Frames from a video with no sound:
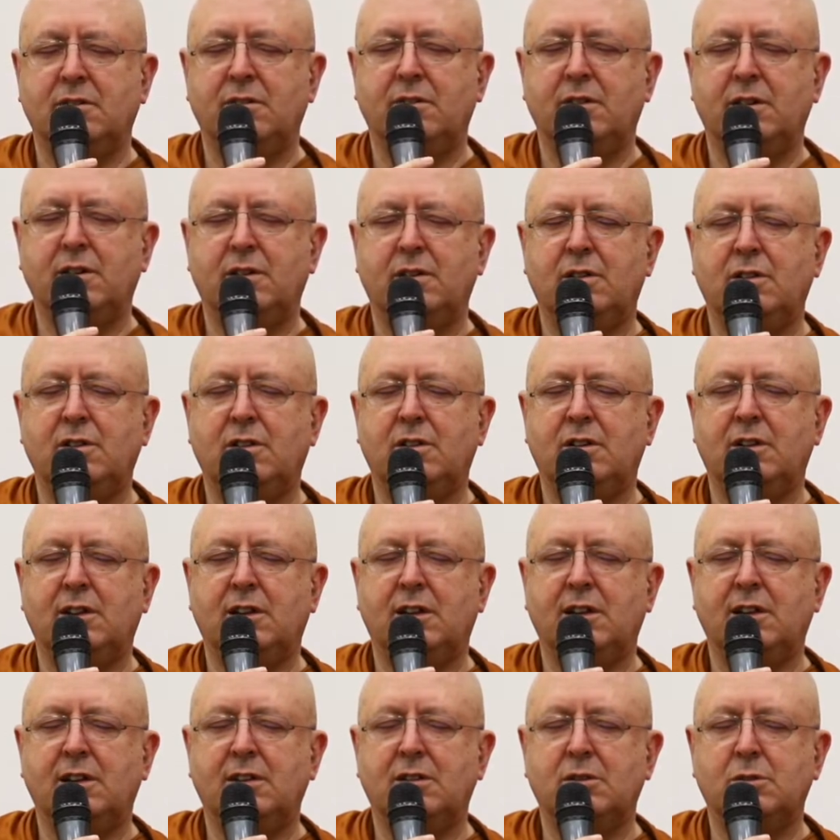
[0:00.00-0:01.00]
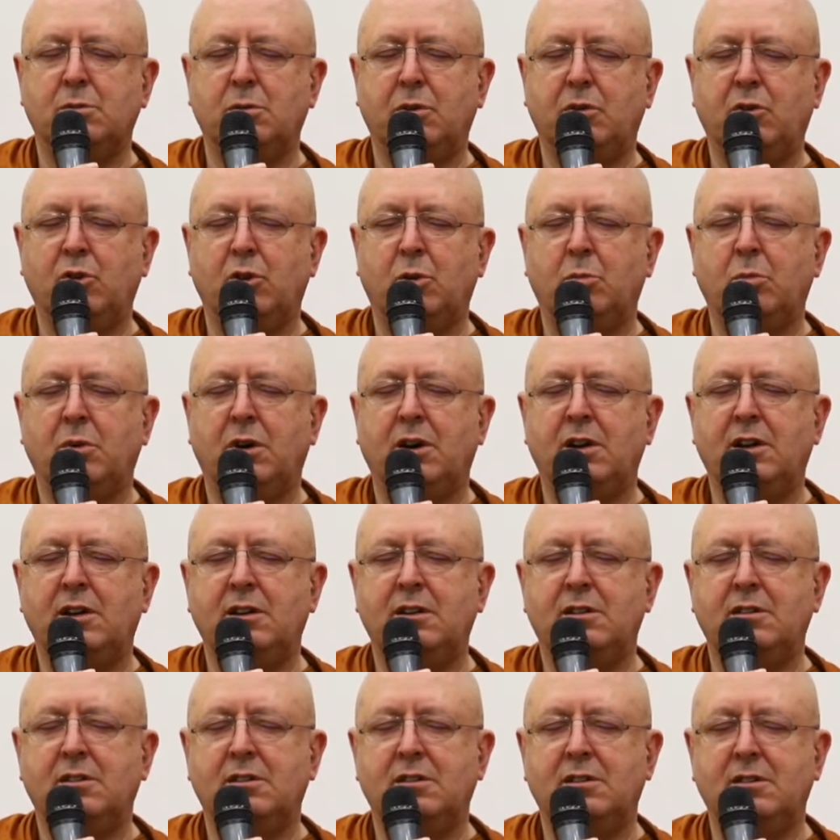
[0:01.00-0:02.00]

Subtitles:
Feel your legs with your mind.